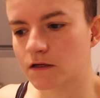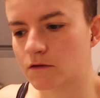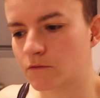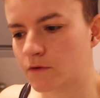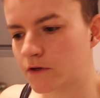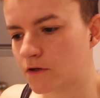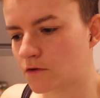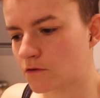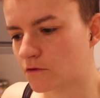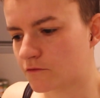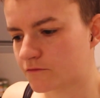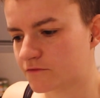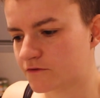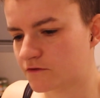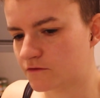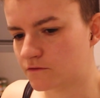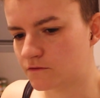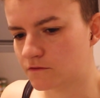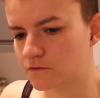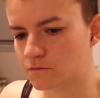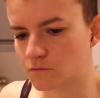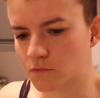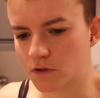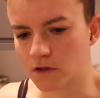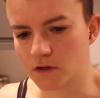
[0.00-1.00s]
I went off to
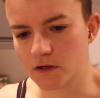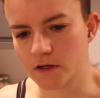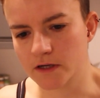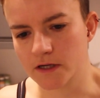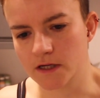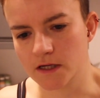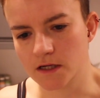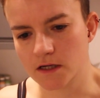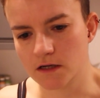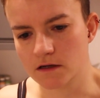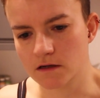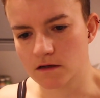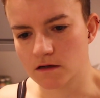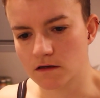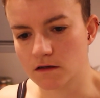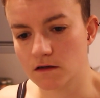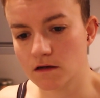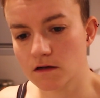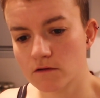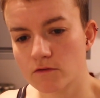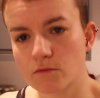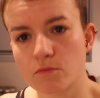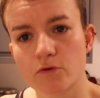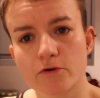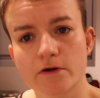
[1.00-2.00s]
do my
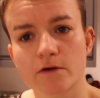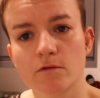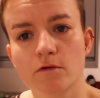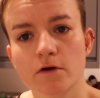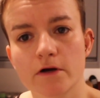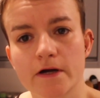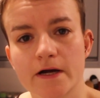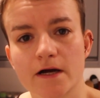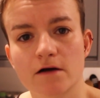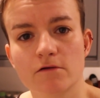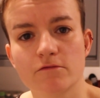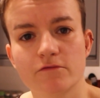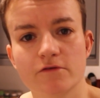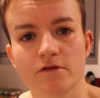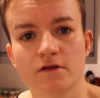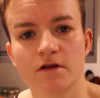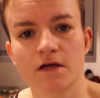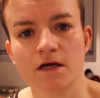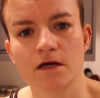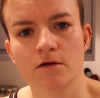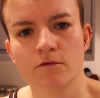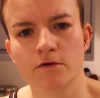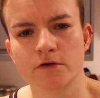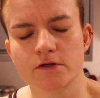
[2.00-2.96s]
lower body workout for the day,